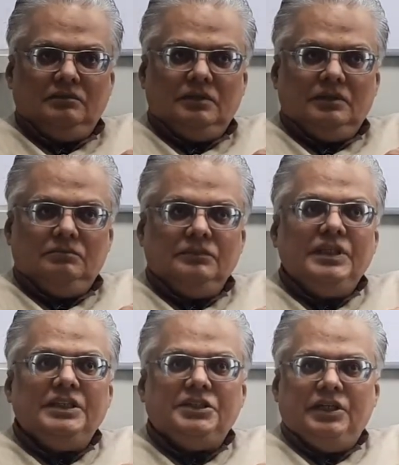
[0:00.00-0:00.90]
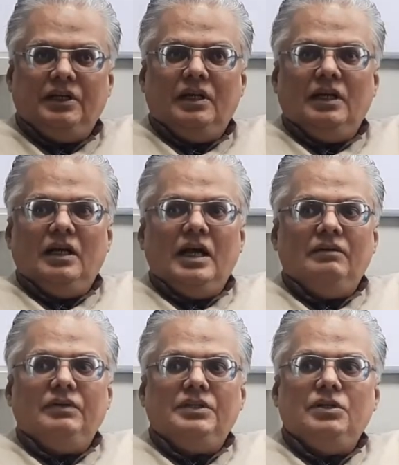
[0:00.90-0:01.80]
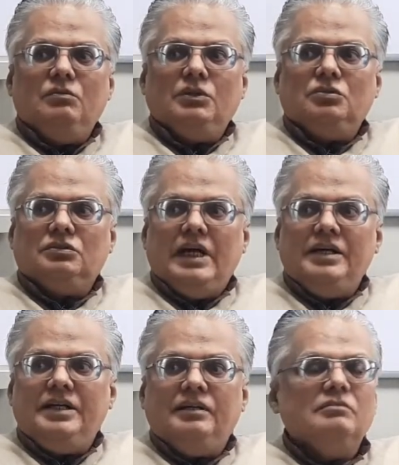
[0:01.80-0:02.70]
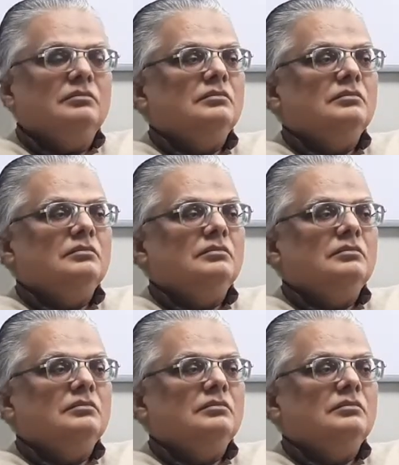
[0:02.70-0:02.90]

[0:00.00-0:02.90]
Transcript: uh nature and with the human society